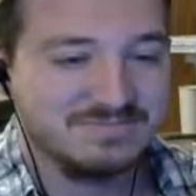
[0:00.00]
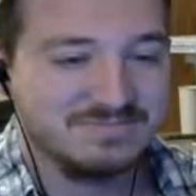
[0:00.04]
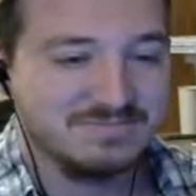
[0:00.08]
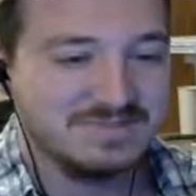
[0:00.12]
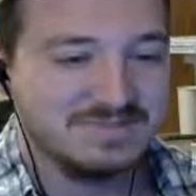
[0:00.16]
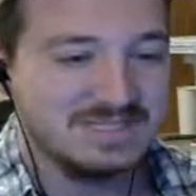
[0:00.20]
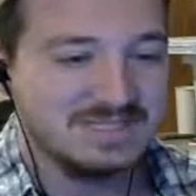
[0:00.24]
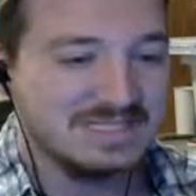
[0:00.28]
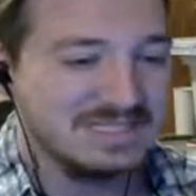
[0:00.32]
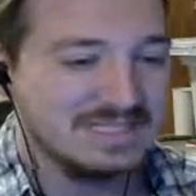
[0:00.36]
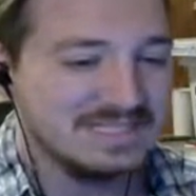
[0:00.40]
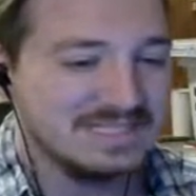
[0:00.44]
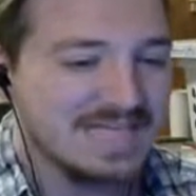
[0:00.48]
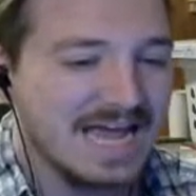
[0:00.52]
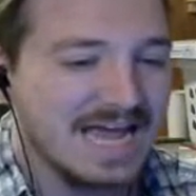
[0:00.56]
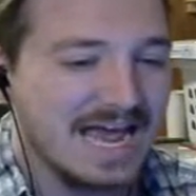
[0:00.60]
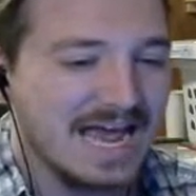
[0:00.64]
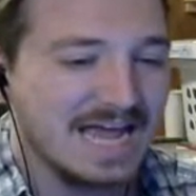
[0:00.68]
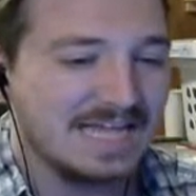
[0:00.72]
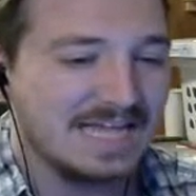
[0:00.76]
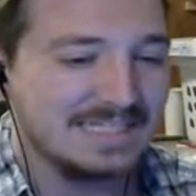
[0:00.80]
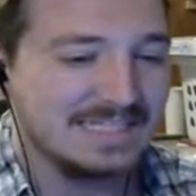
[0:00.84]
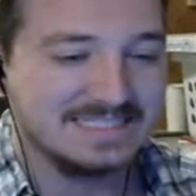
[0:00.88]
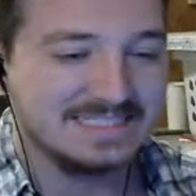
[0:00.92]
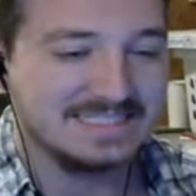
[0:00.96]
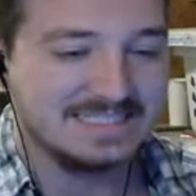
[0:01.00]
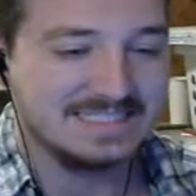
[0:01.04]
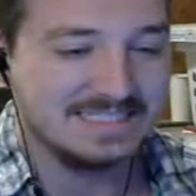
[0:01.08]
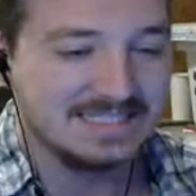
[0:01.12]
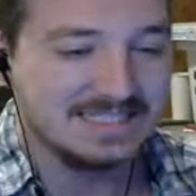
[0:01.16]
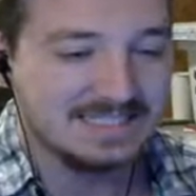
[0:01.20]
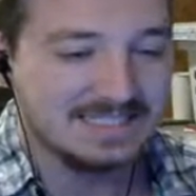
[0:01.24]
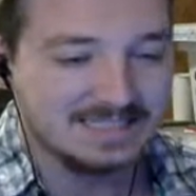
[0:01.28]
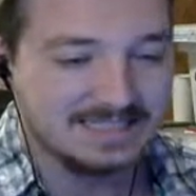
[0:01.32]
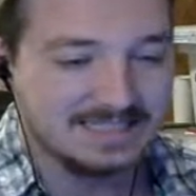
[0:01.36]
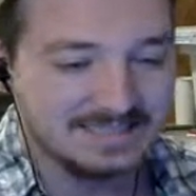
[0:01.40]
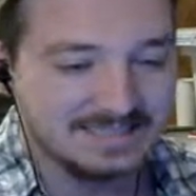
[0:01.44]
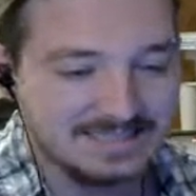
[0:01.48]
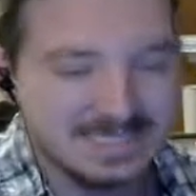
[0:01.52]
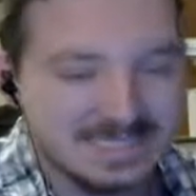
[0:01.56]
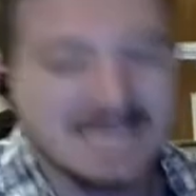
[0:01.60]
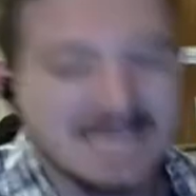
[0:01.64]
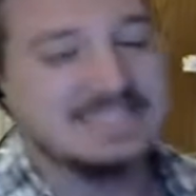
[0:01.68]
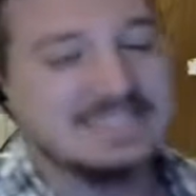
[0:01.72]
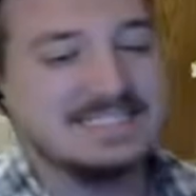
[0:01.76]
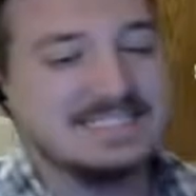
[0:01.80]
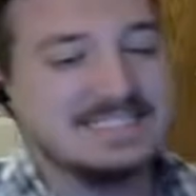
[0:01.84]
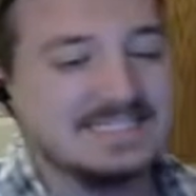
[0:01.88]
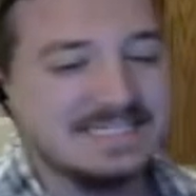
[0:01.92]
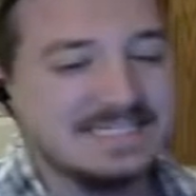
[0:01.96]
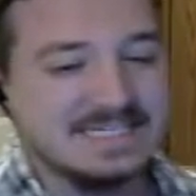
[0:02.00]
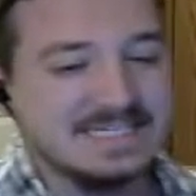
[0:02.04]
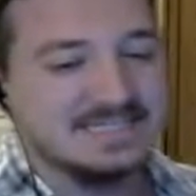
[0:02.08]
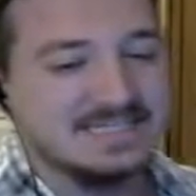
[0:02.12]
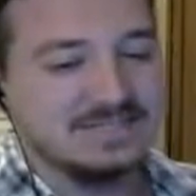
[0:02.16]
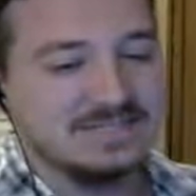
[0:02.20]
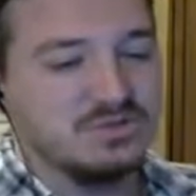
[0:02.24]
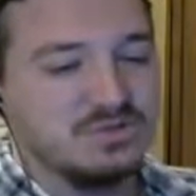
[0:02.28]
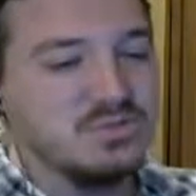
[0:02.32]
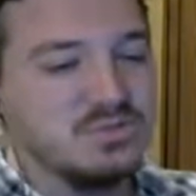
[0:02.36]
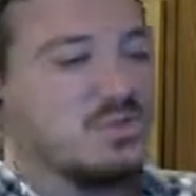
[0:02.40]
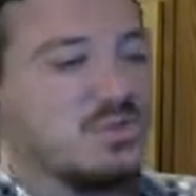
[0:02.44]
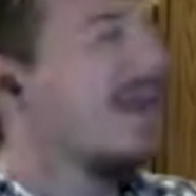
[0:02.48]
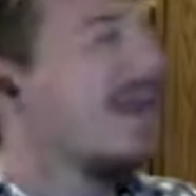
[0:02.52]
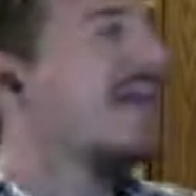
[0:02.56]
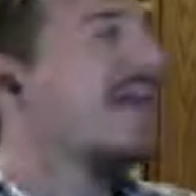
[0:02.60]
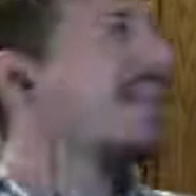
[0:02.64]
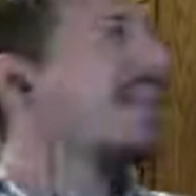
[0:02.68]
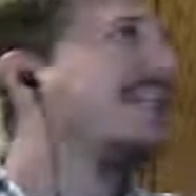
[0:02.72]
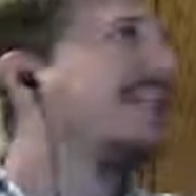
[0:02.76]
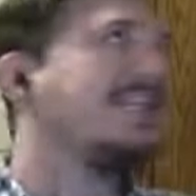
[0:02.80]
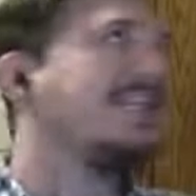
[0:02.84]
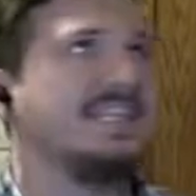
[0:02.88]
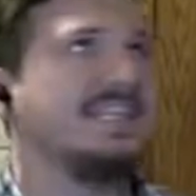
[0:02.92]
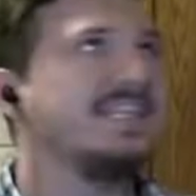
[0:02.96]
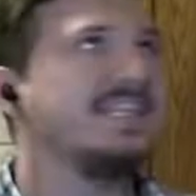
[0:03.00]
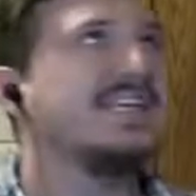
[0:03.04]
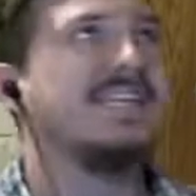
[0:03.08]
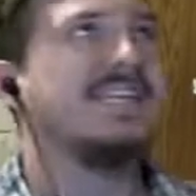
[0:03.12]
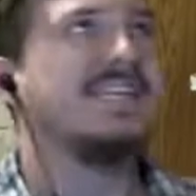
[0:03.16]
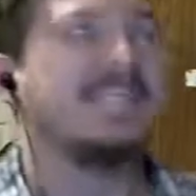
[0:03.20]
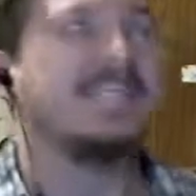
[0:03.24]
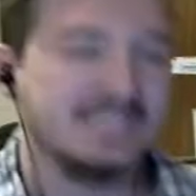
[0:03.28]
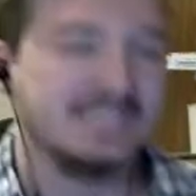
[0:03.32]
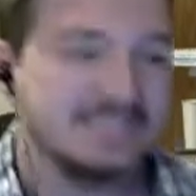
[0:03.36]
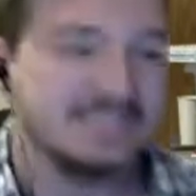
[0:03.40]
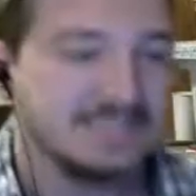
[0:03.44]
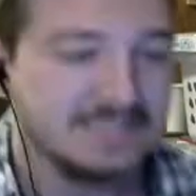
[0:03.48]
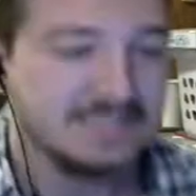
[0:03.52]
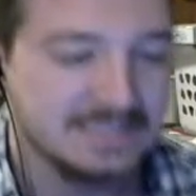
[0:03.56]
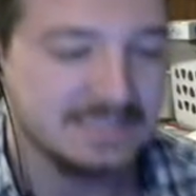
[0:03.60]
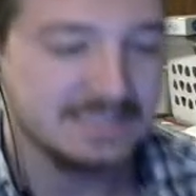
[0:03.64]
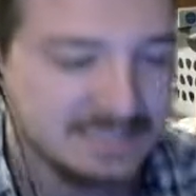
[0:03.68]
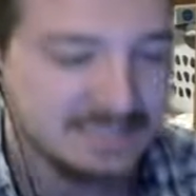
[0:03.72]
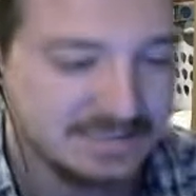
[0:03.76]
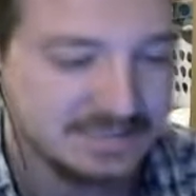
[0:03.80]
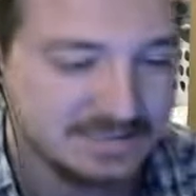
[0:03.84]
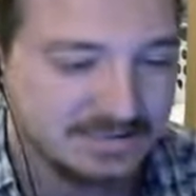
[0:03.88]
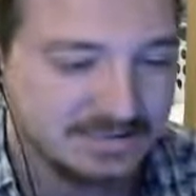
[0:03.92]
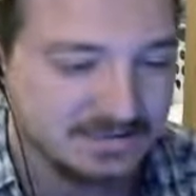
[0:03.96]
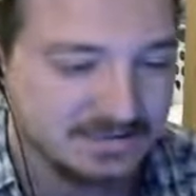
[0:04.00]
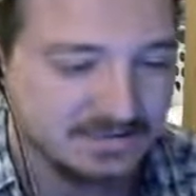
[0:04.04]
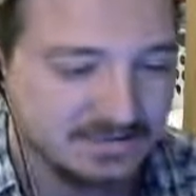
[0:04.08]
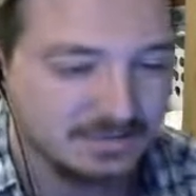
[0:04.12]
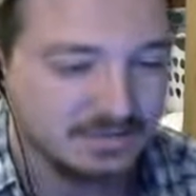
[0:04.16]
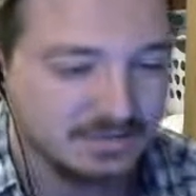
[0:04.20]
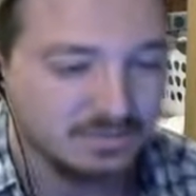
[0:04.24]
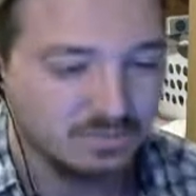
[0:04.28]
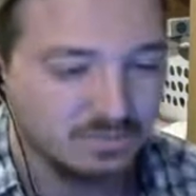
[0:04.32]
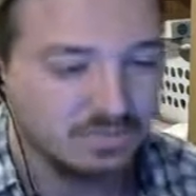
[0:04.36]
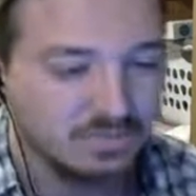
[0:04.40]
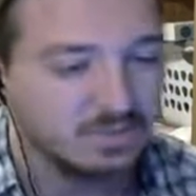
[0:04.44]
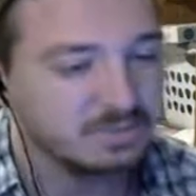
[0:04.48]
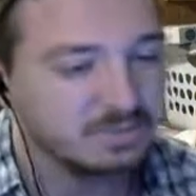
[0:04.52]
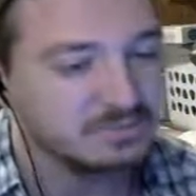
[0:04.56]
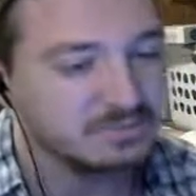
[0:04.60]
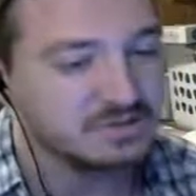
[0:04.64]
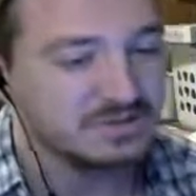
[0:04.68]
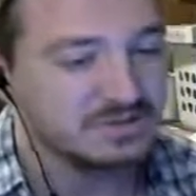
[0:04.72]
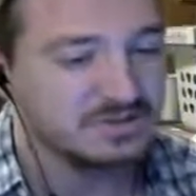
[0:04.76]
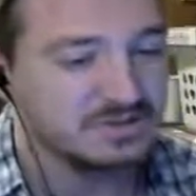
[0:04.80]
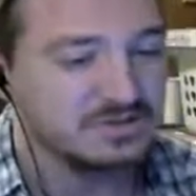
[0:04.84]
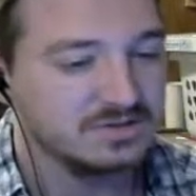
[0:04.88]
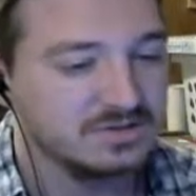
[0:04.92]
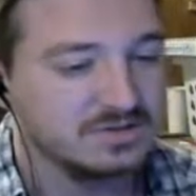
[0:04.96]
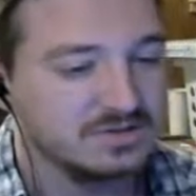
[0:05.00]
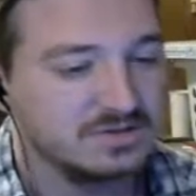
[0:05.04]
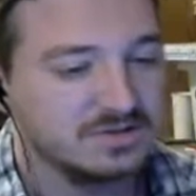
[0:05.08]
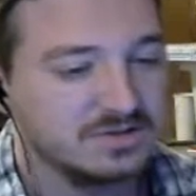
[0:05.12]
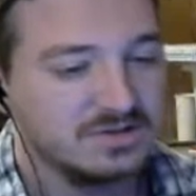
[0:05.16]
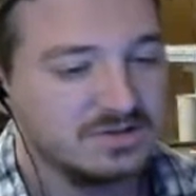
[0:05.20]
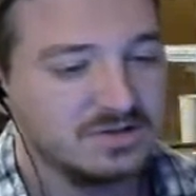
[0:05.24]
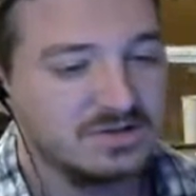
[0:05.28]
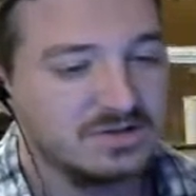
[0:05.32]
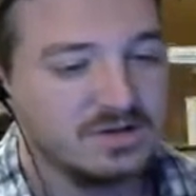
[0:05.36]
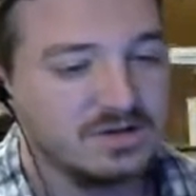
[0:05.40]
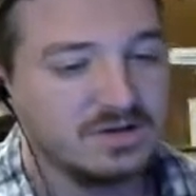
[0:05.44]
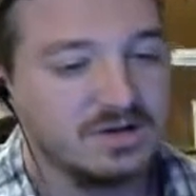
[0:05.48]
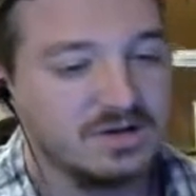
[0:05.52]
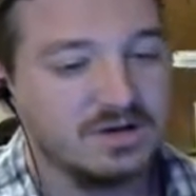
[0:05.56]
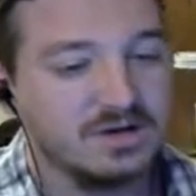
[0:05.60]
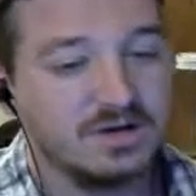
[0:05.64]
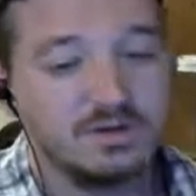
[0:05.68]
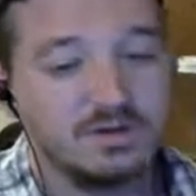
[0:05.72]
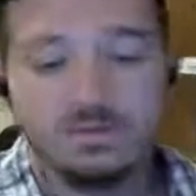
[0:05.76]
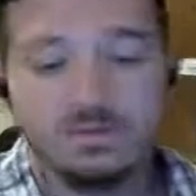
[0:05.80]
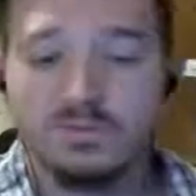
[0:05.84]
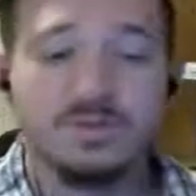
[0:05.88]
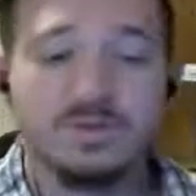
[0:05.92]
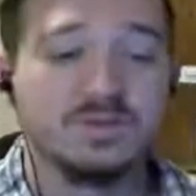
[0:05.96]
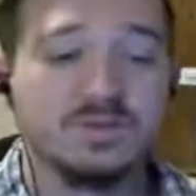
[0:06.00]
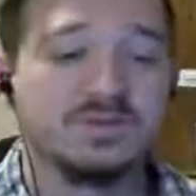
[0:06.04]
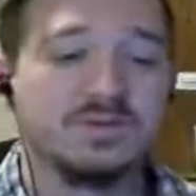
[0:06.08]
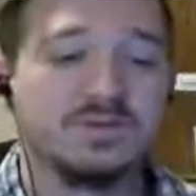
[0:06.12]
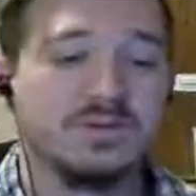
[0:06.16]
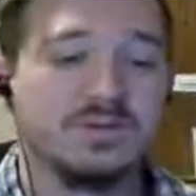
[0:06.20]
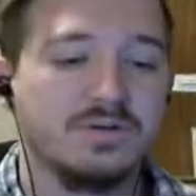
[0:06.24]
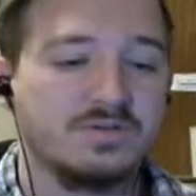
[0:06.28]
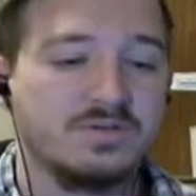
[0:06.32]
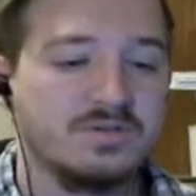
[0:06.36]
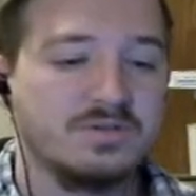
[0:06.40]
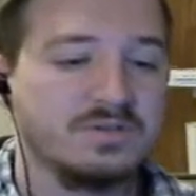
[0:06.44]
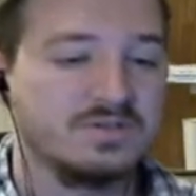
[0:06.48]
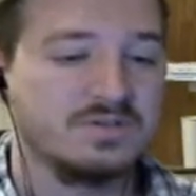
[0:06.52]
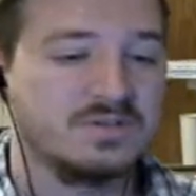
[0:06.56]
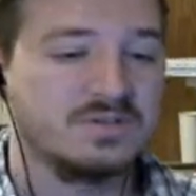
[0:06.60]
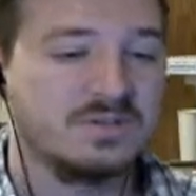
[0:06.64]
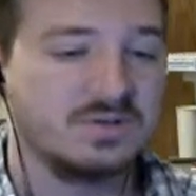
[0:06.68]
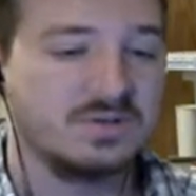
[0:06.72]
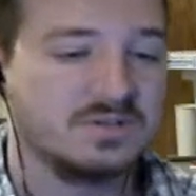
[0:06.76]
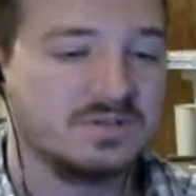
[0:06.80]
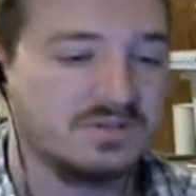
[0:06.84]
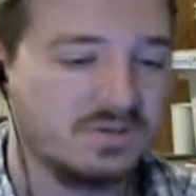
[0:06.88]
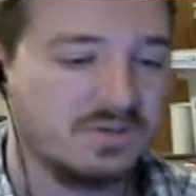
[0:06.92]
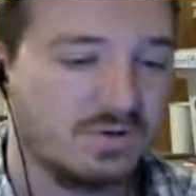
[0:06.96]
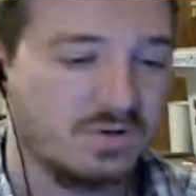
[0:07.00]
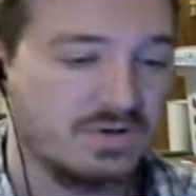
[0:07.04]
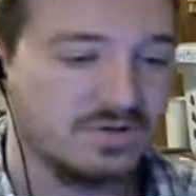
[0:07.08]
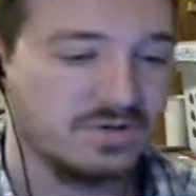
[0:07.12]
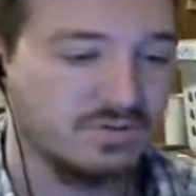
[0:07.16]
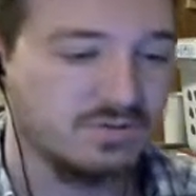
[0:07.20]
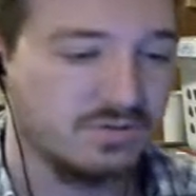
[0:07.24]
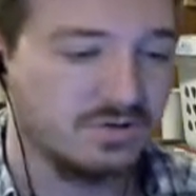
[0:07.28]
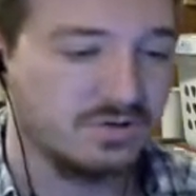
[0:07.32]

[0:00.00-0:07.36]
Sans! That didn't do anything! Whoops. I knew I should have used today's crossword